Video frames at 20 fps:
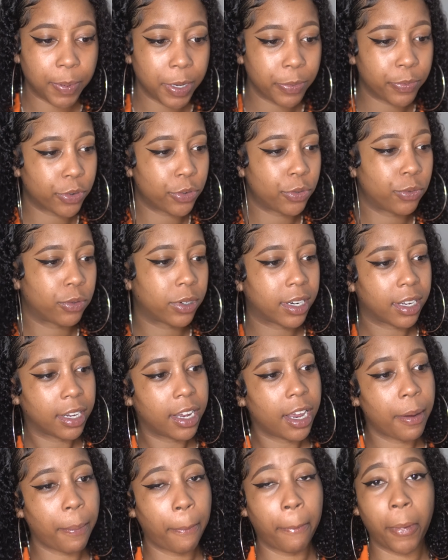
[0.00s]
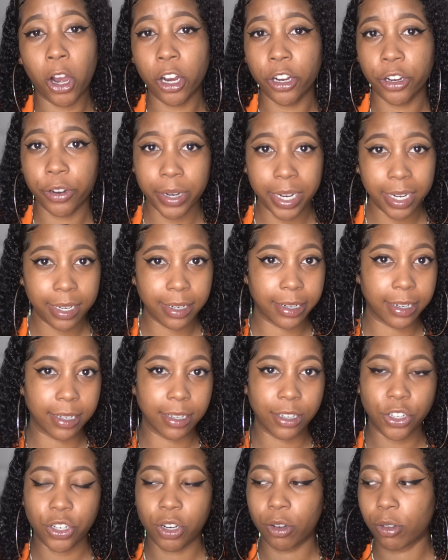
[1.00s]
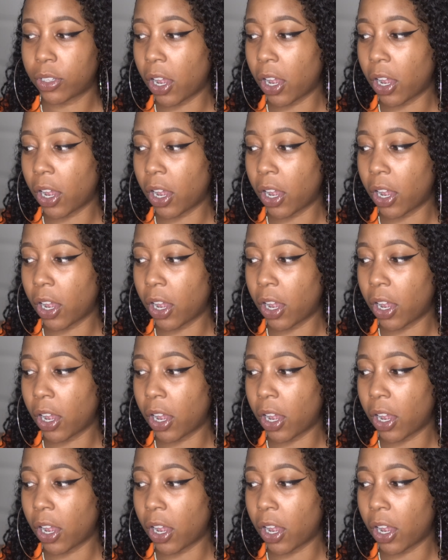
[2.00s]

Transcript: people want to get margaritas, you know,